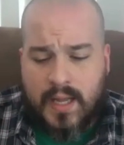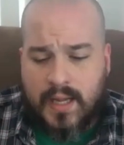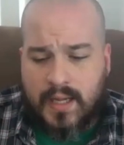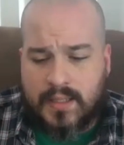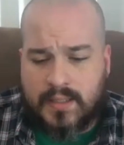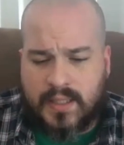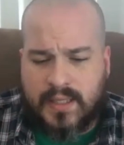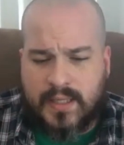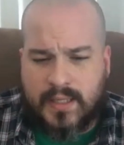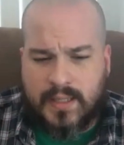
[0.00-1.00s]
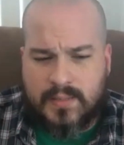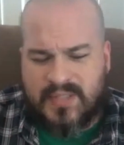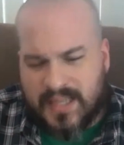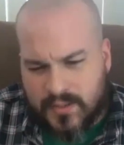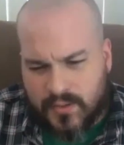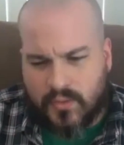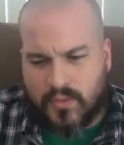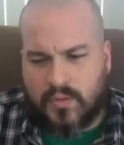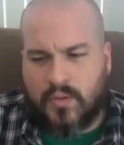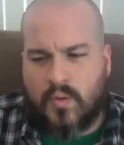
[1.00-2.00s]
and like
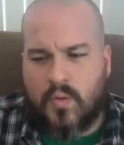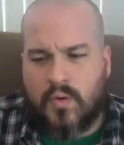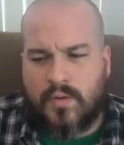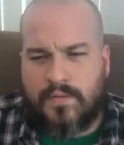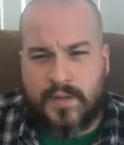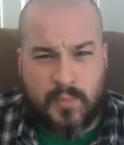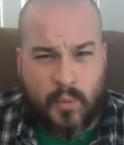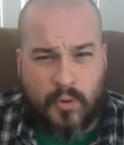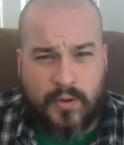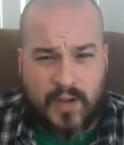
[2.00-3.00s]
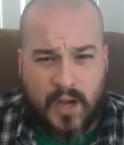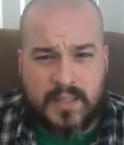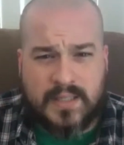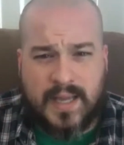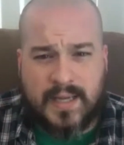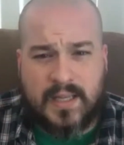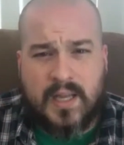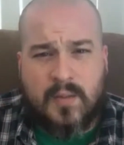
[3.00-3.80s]
dental or first point of contact,